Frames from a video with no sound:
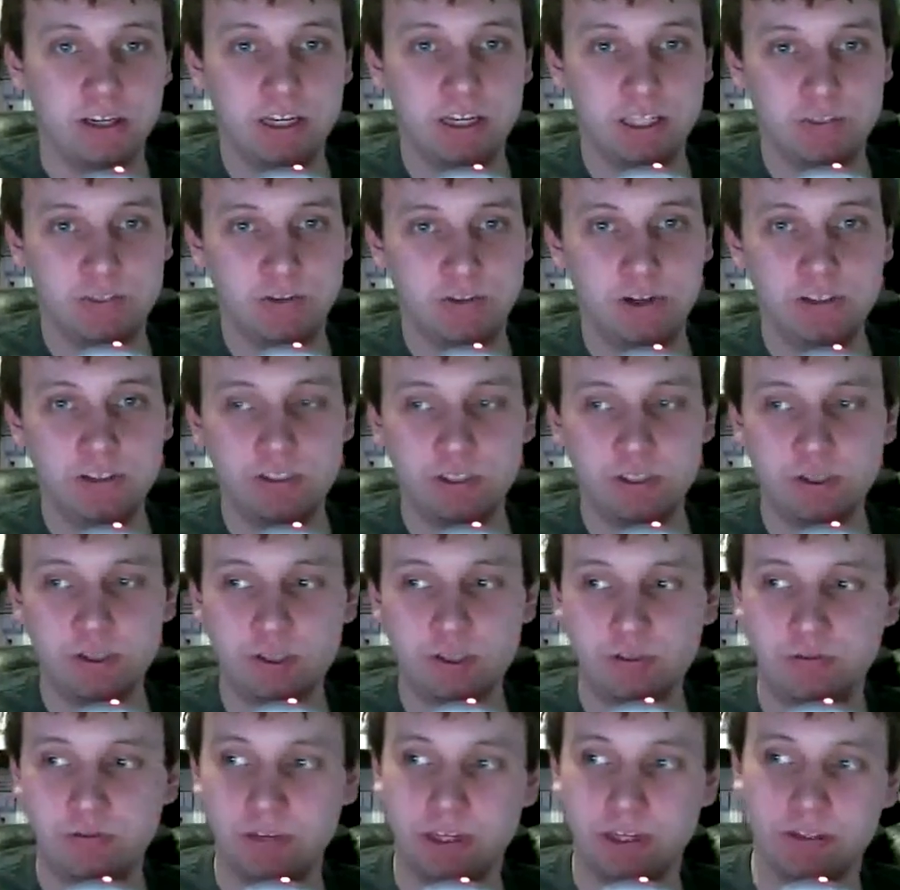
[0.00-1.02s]
As far as
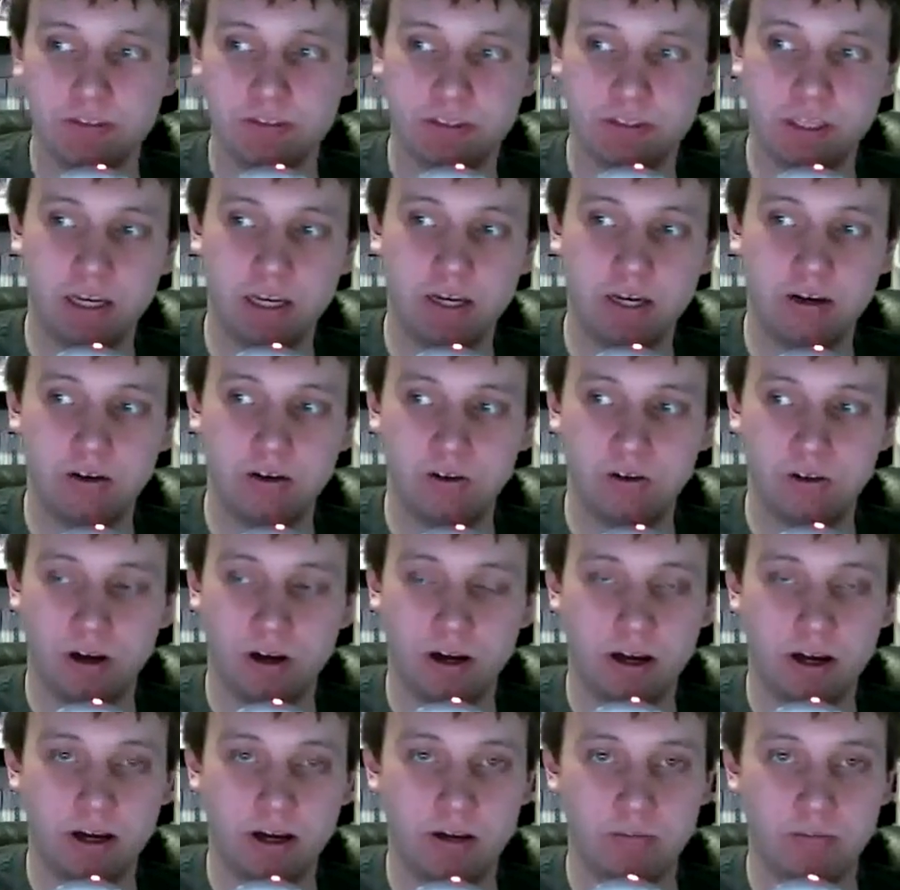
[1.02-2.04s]
YouTube videos go,
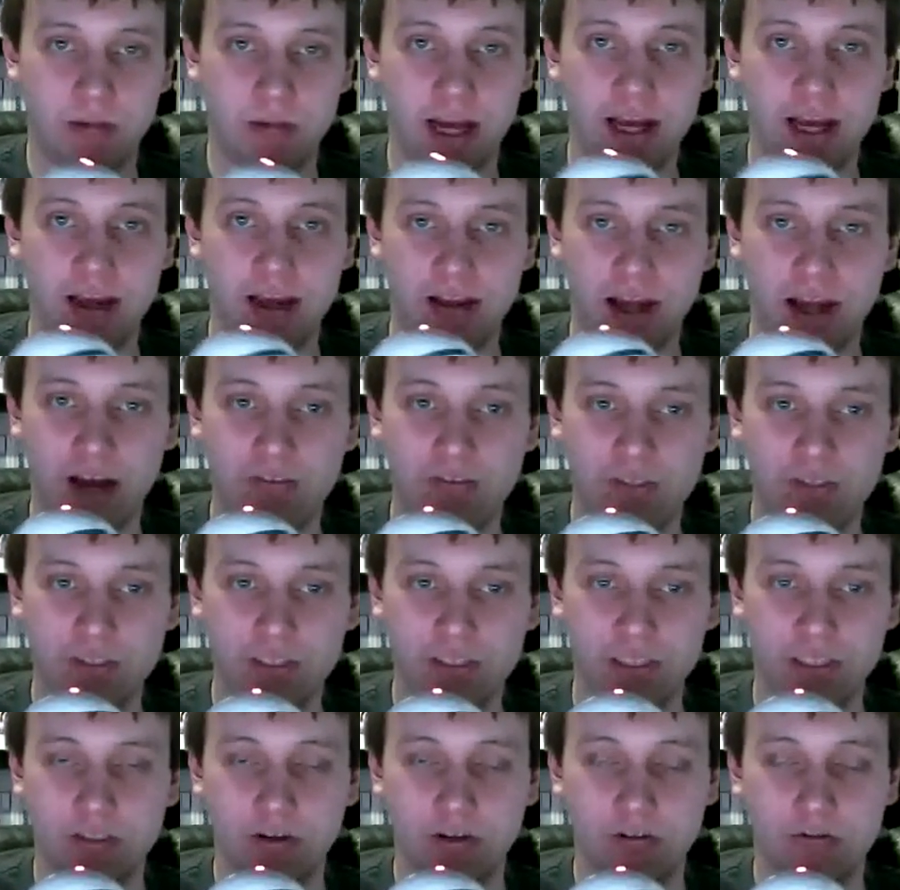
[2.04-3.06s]
I
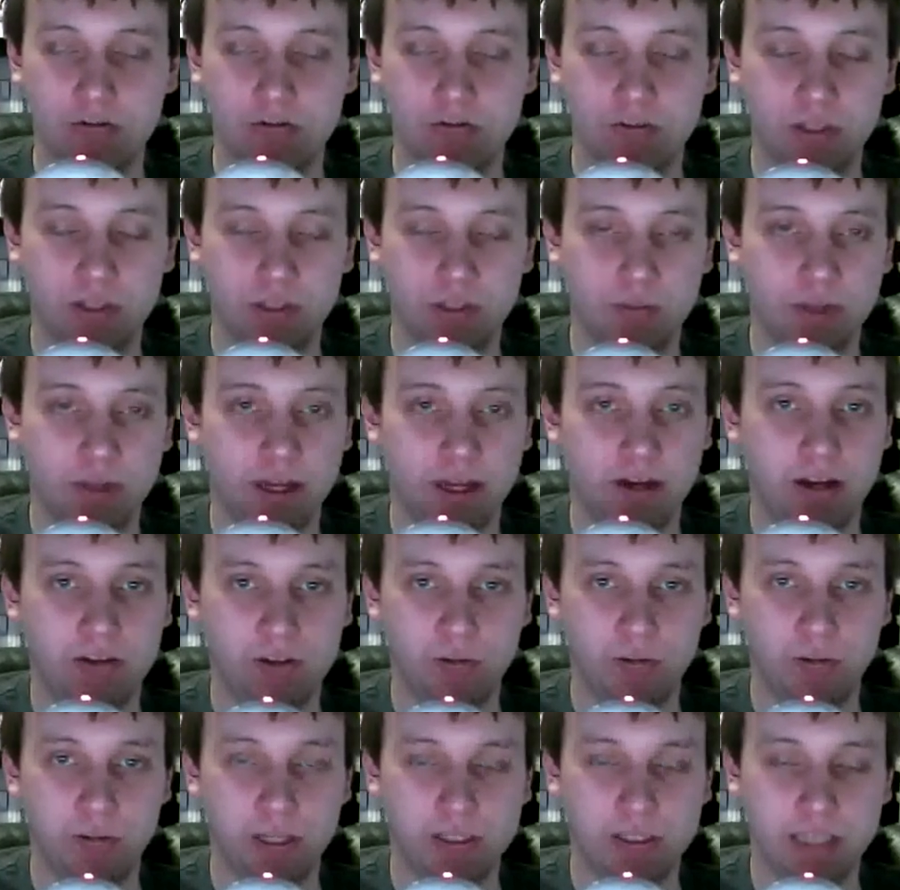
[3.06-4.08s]
obviously don't really play Under
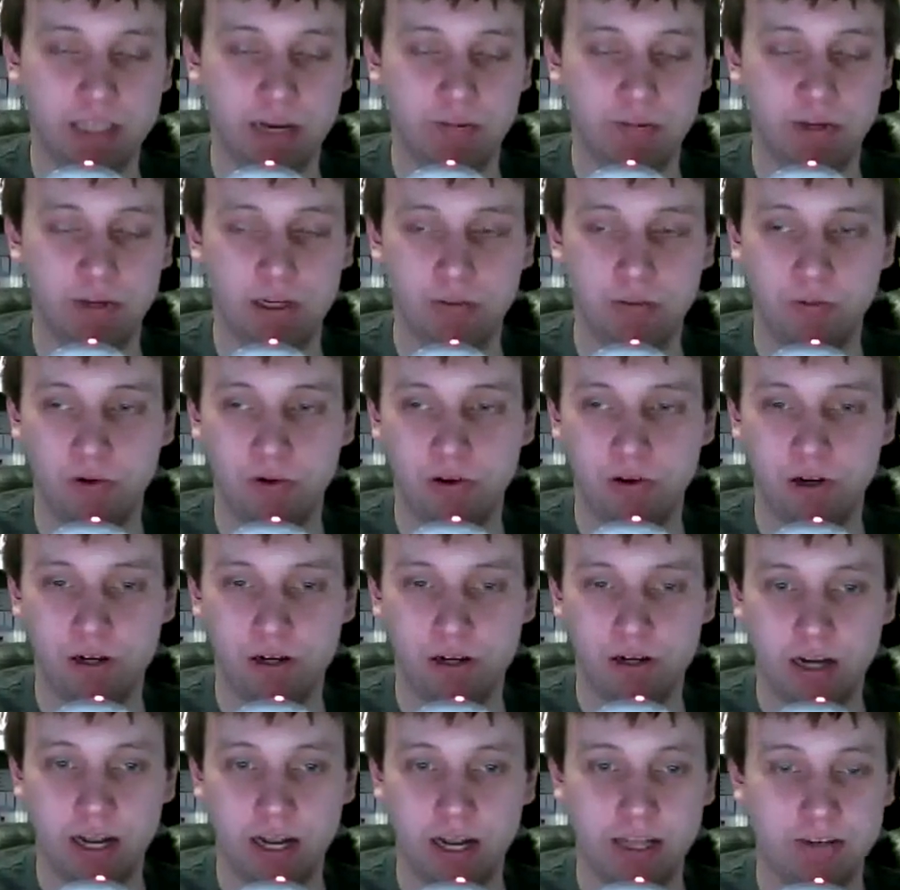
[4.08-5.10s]
the Big Top anymore.
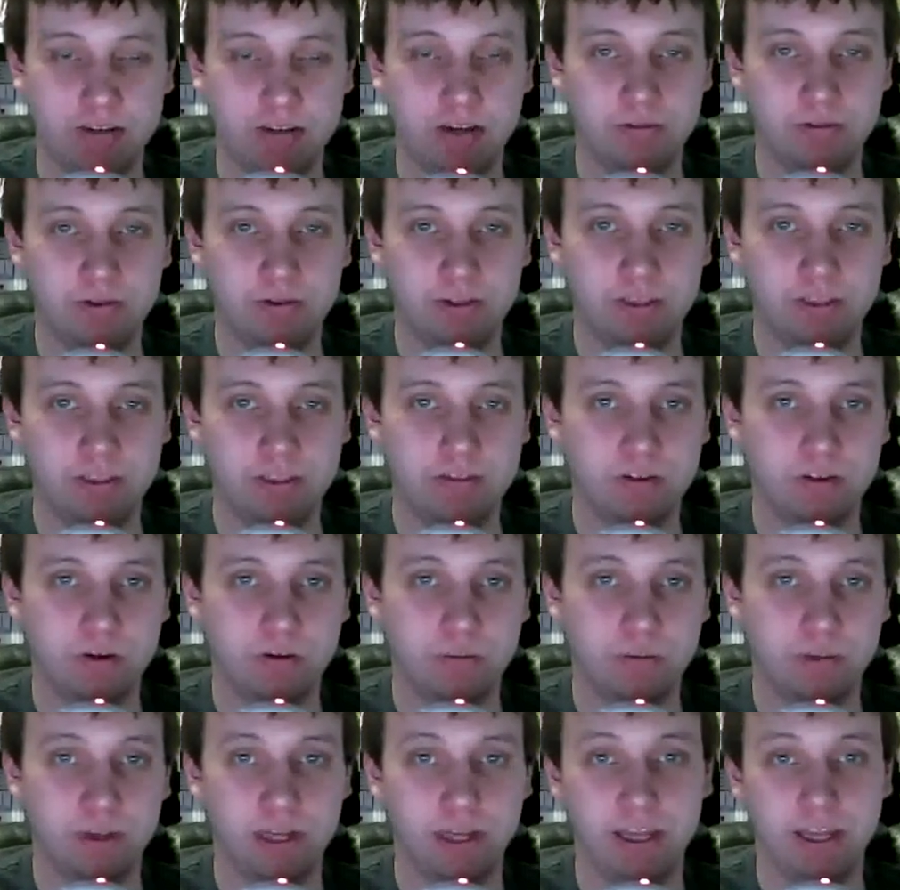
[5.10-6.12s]
I really
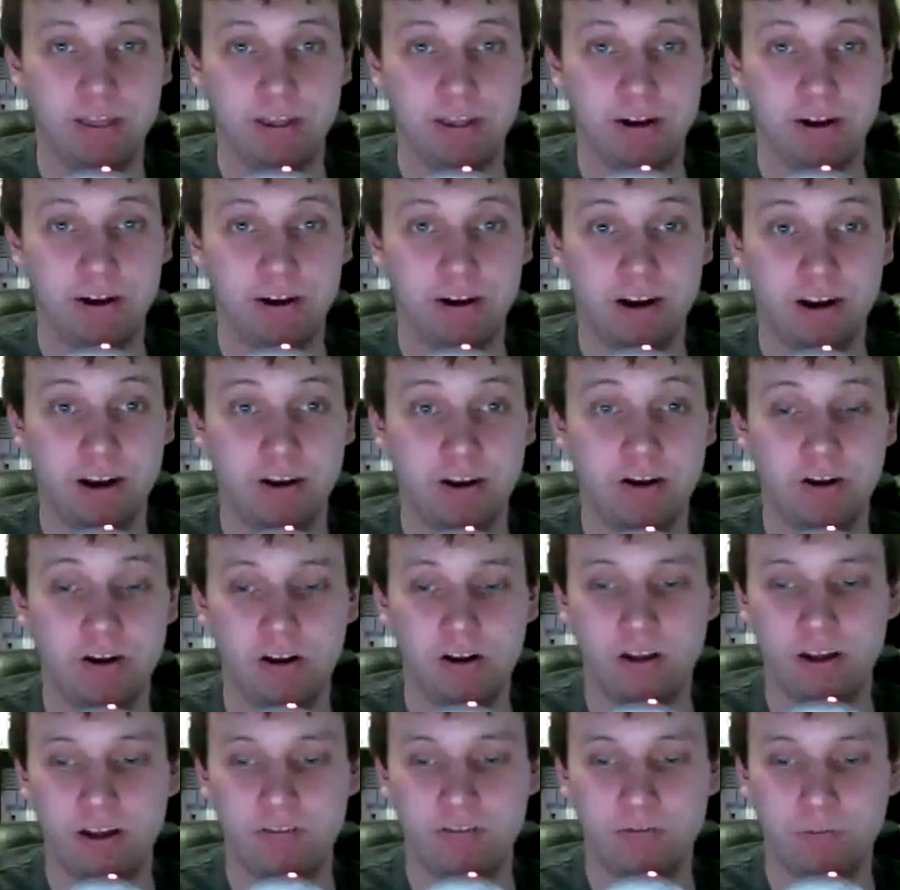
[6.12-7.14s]
don't play there at
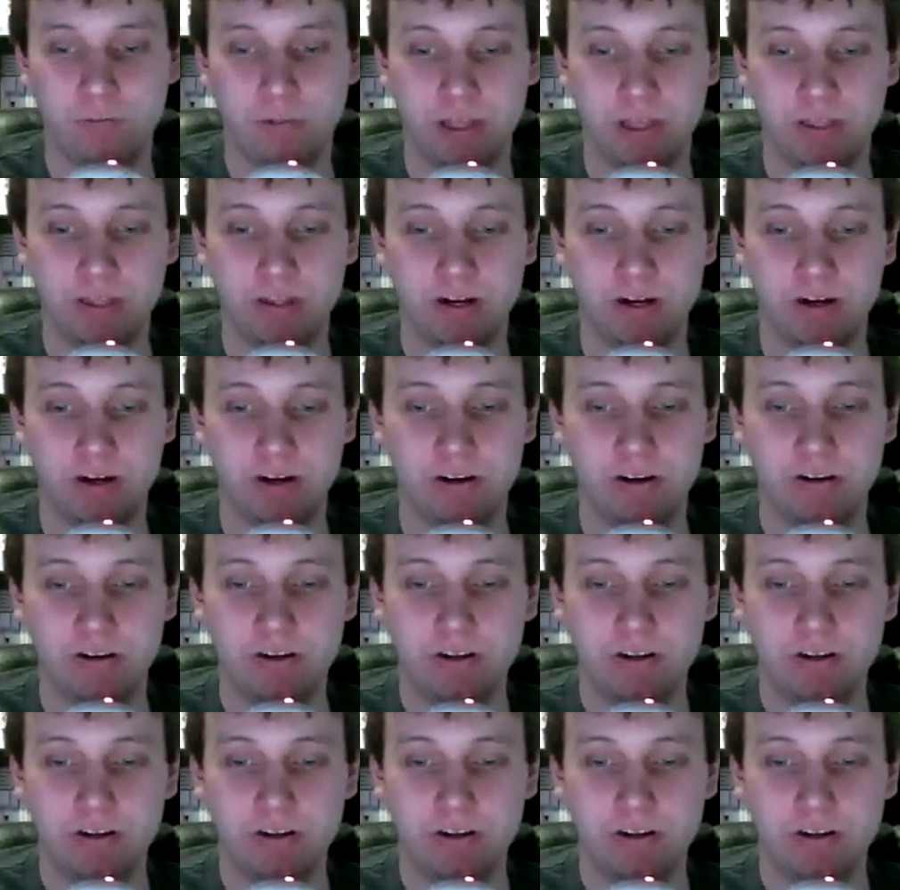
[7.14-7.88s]
all. I haven't played there in